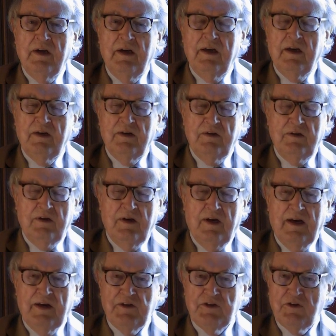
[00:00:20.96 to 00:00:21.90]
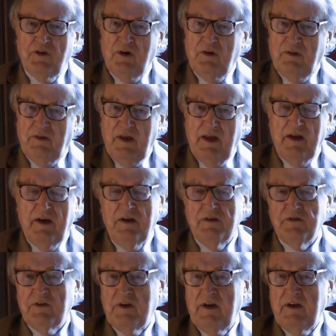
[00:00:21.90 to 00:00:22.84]
and I saw then,
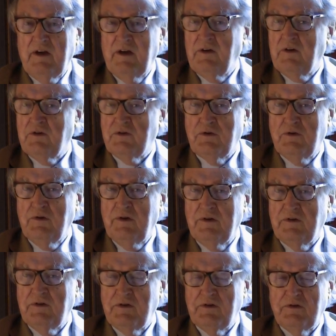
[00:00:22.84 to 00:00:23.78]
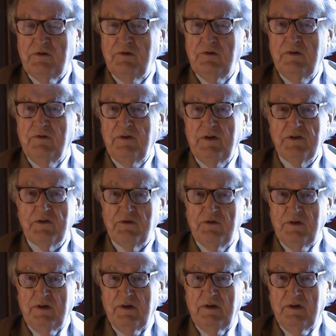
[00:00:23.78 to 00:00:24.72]
as I understood as a student of
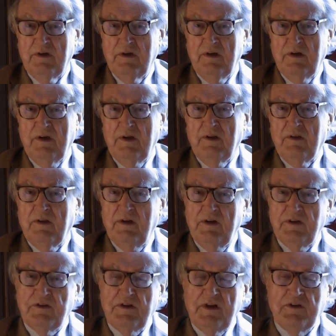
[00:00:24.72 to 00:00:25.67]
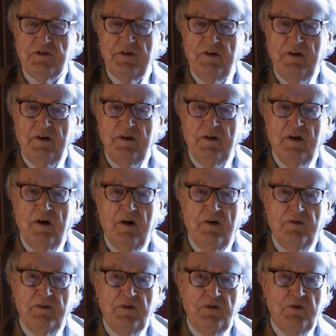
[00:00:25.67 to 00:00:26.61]
history, the necessity
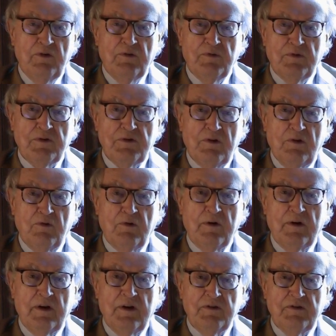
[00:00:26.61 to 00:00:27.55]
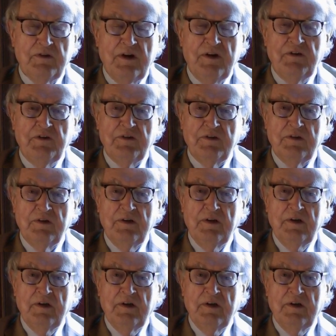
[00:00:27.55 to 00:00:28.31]
of a universal organization